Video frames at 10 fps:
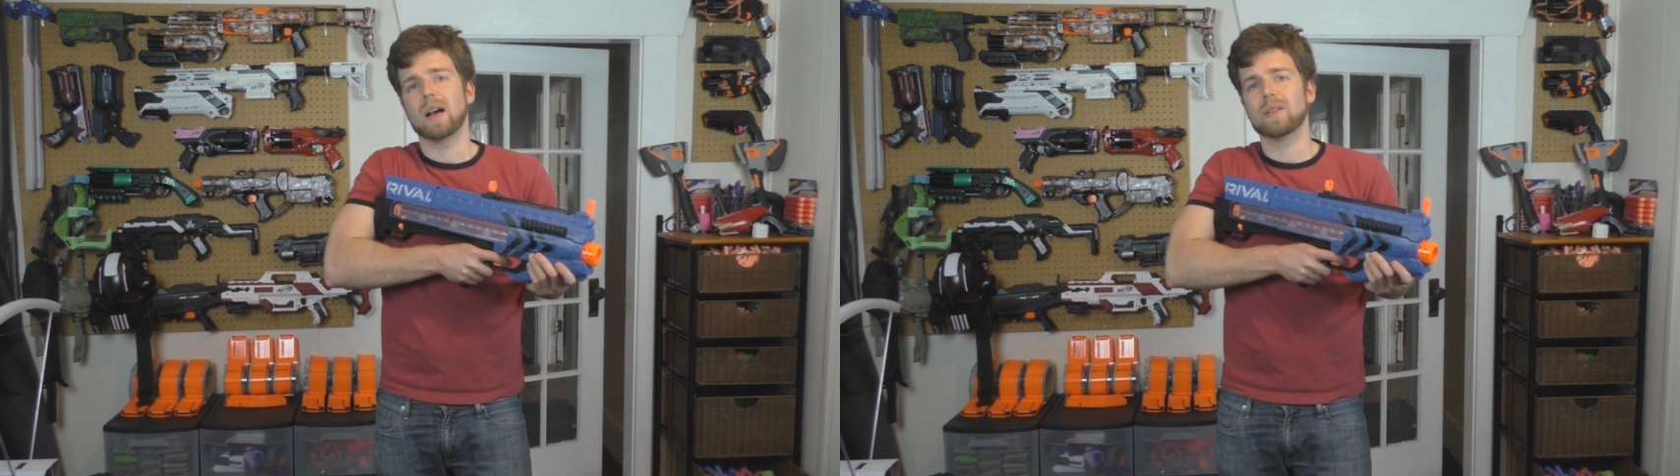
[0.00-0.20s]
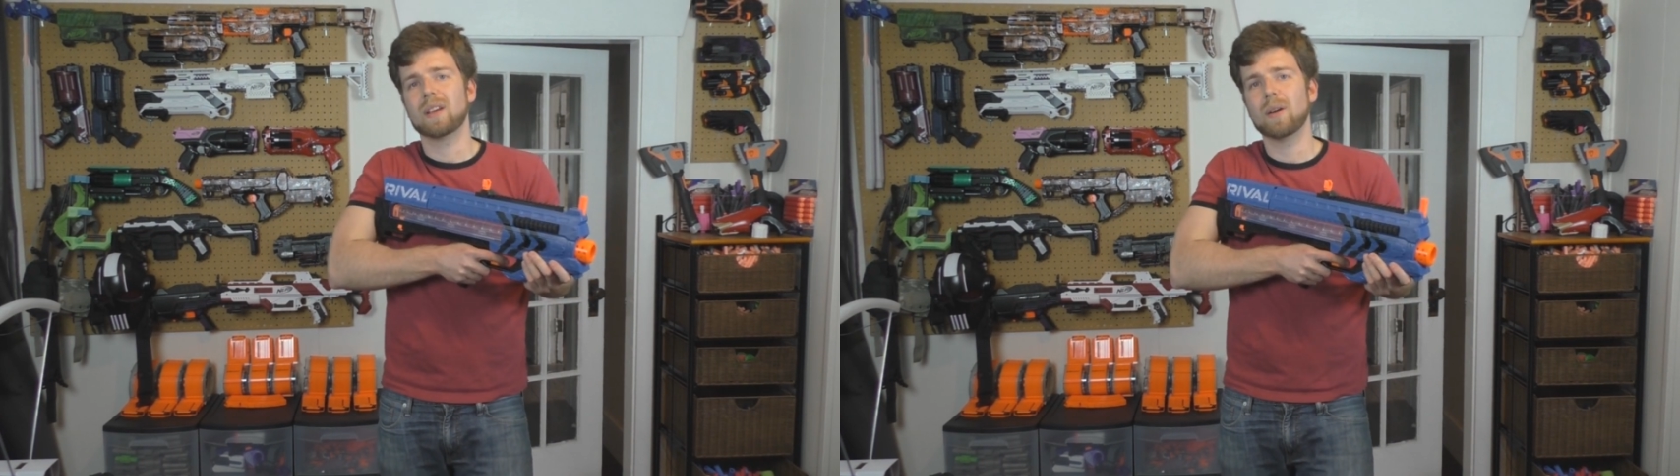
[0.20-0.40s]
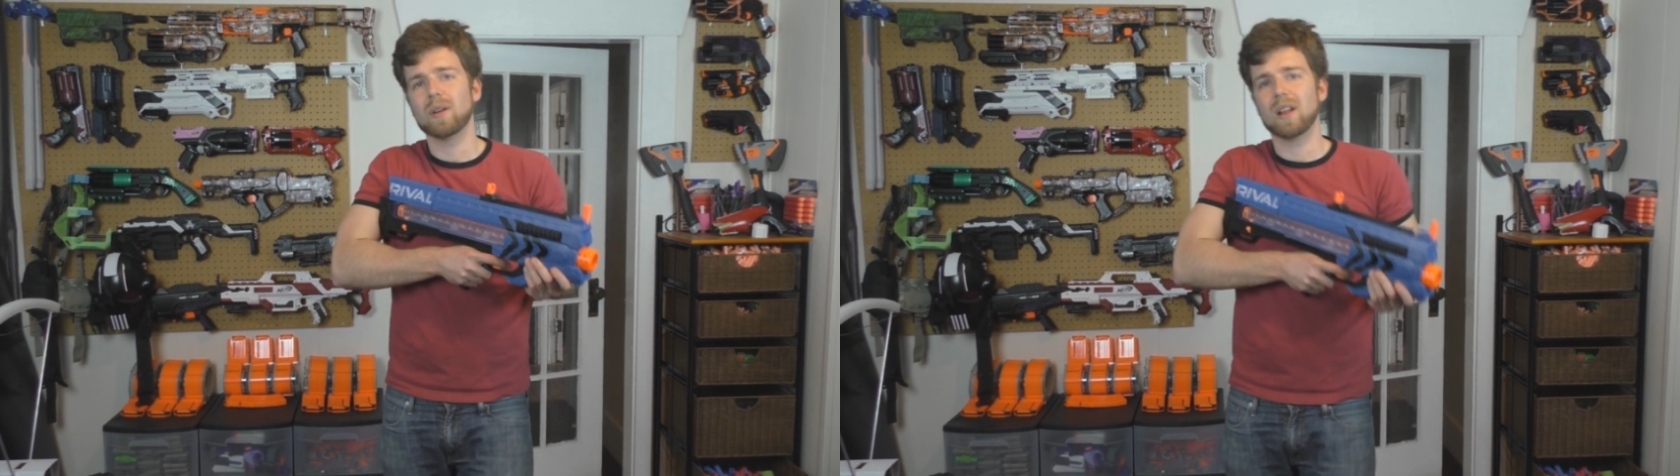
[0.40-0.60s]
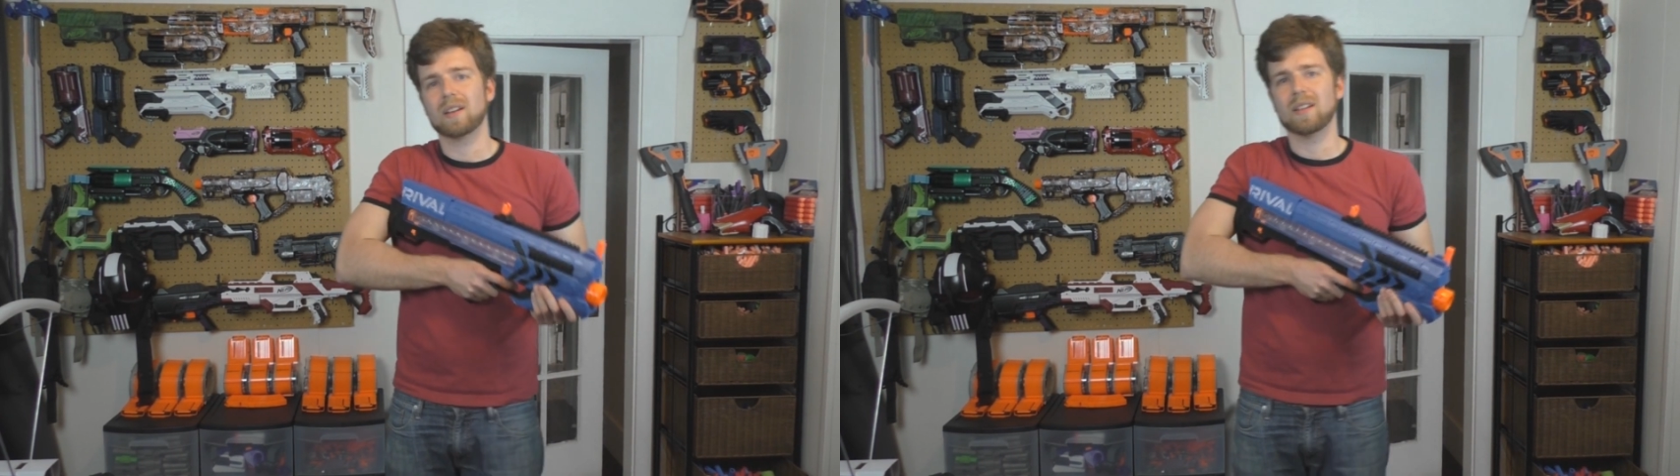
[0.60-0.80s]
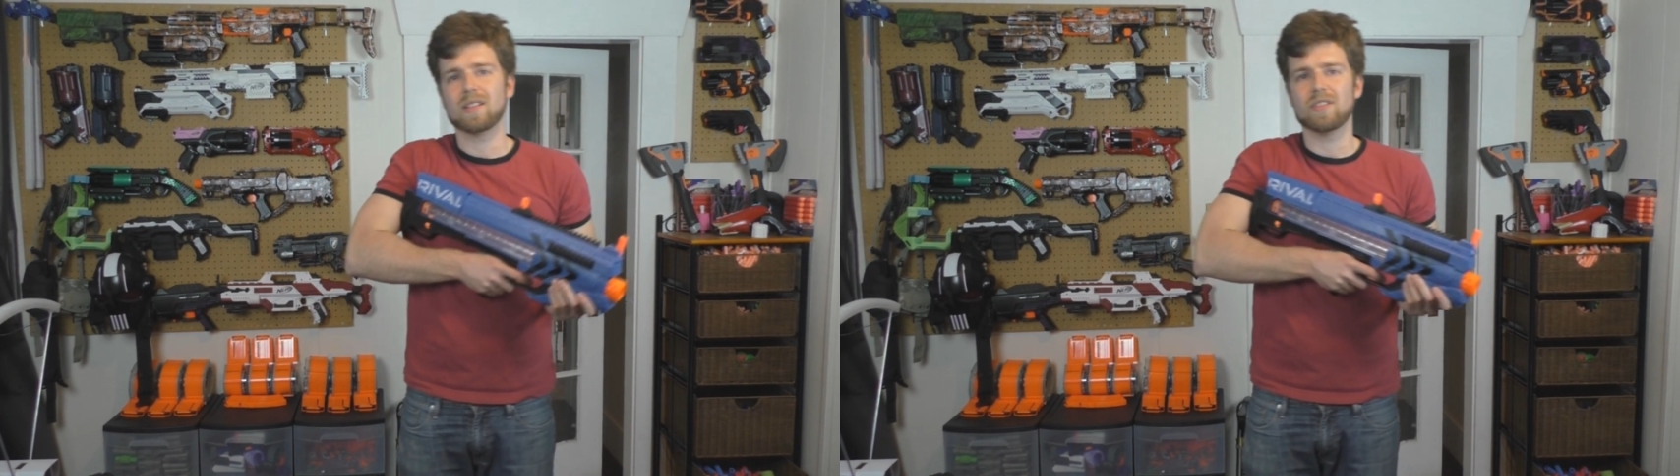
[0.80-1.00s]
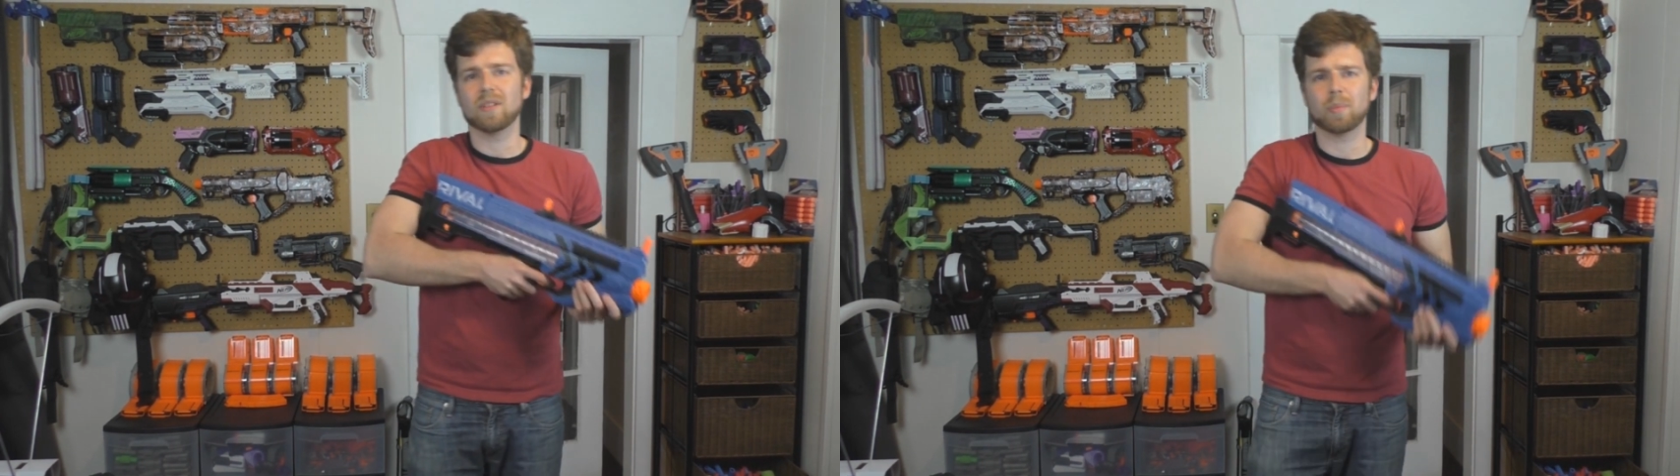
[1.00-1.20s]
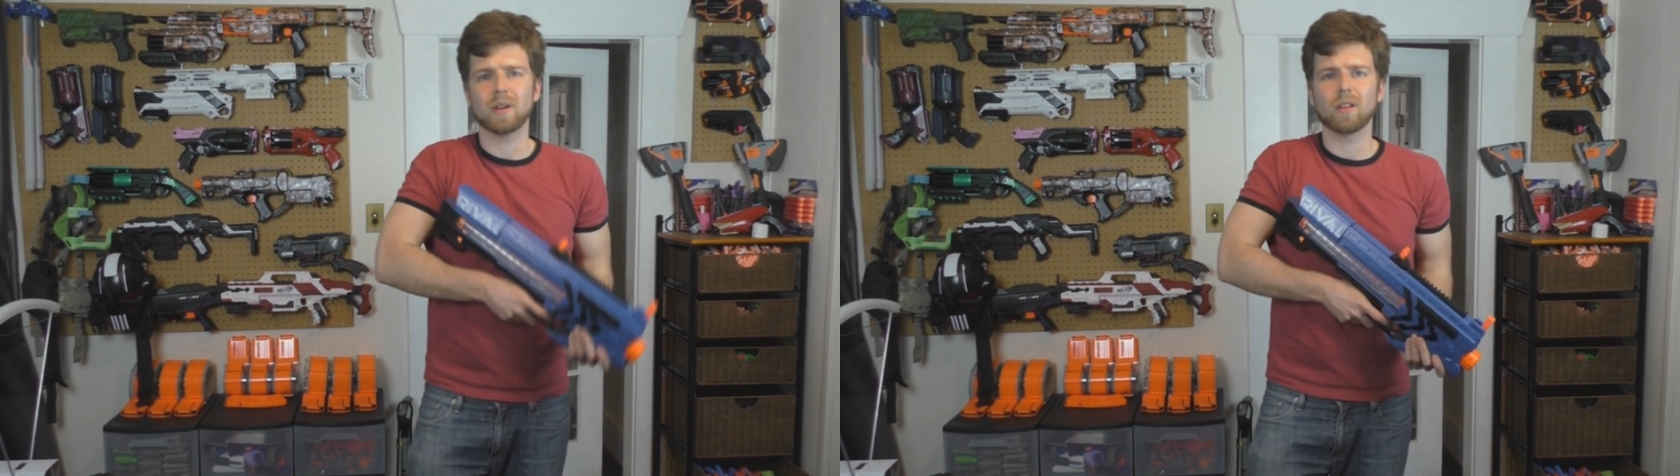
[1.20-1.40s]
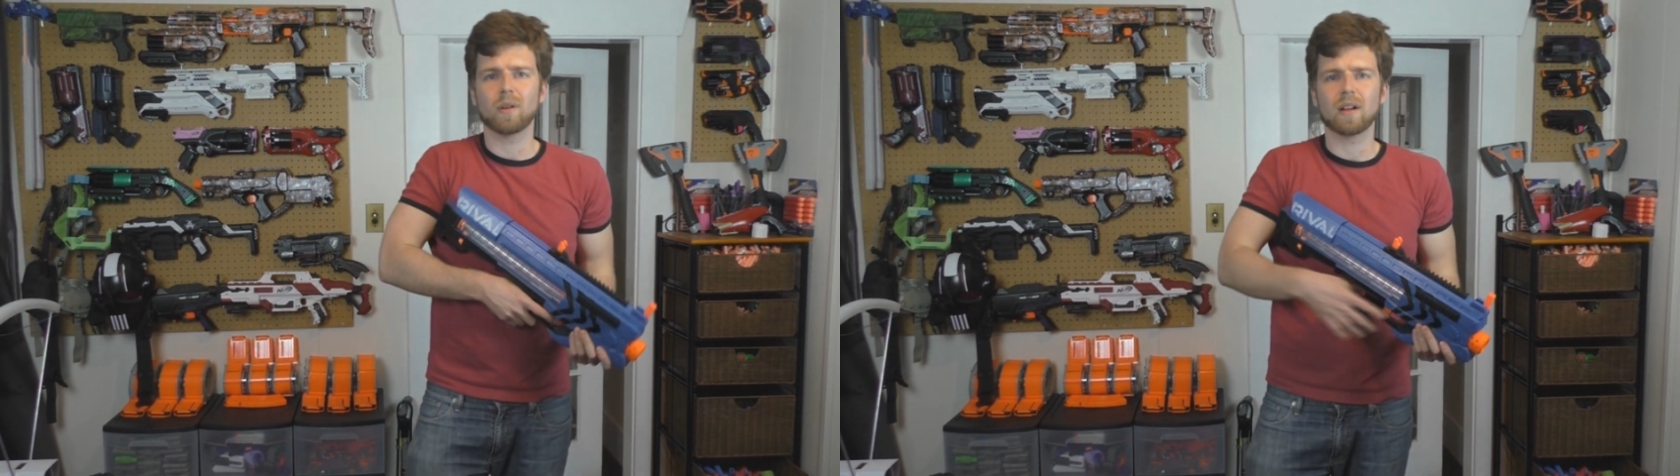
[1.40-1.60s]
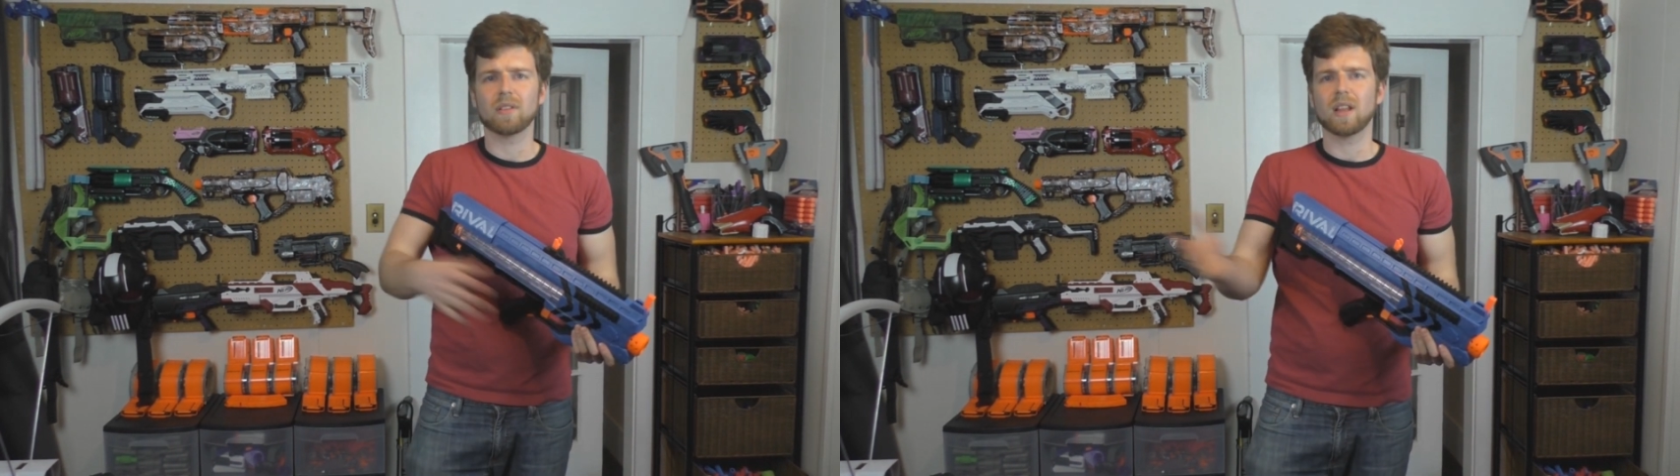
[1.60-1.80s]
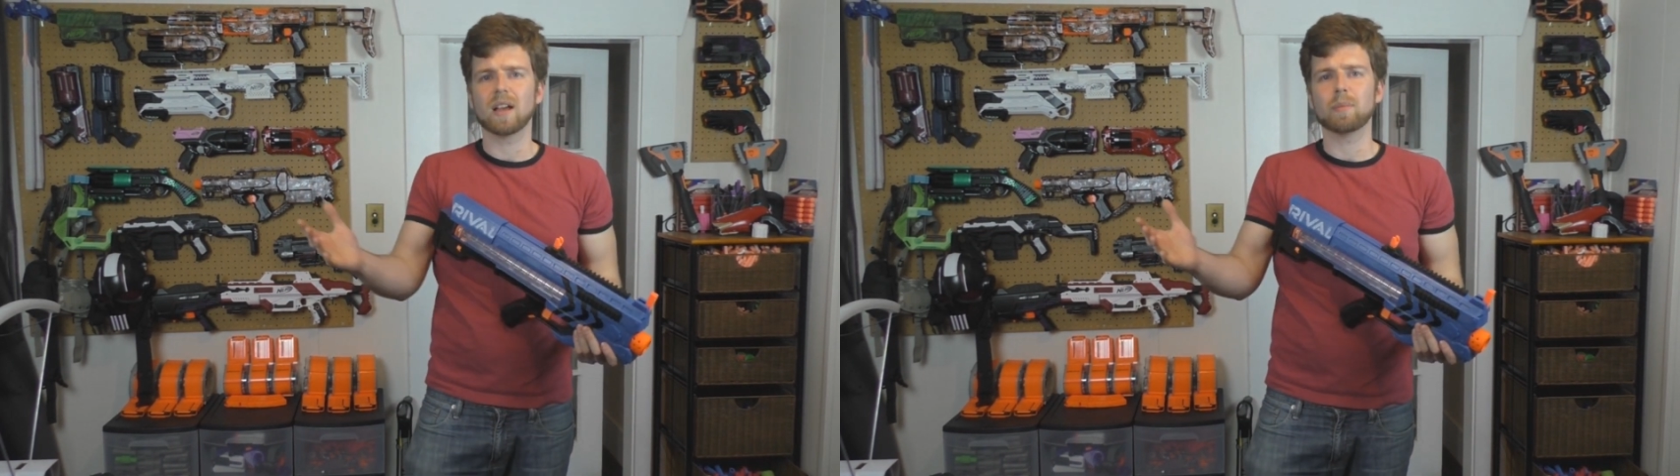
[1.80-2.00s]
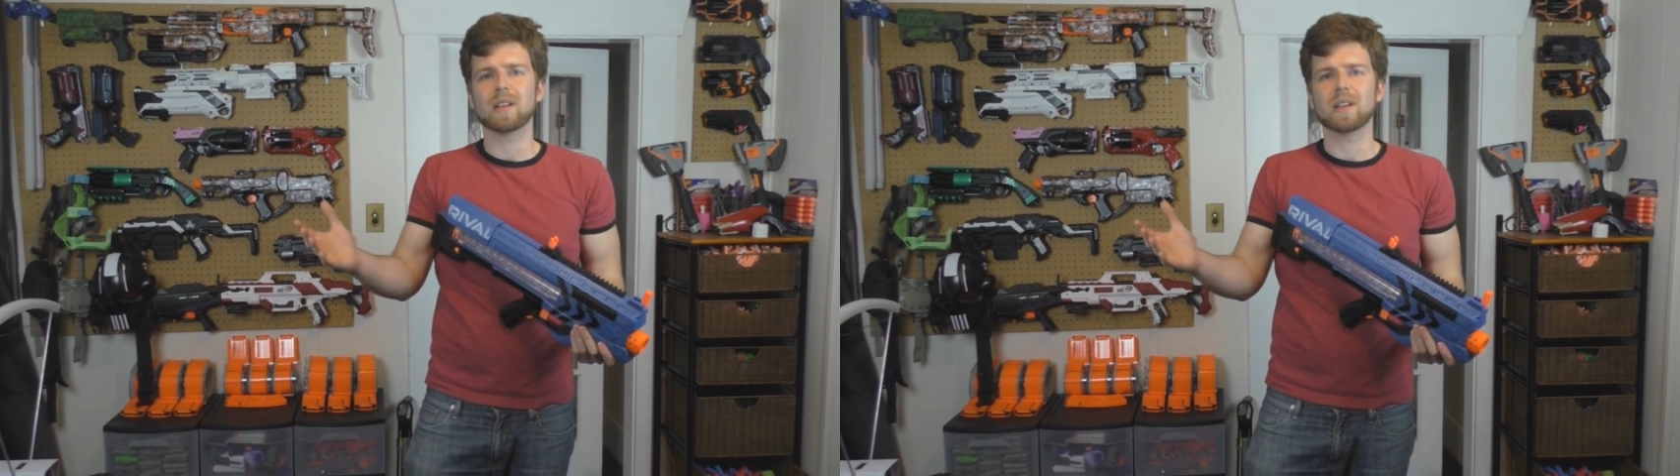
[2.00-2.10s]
I was kind of reluctant to jump into the Rival line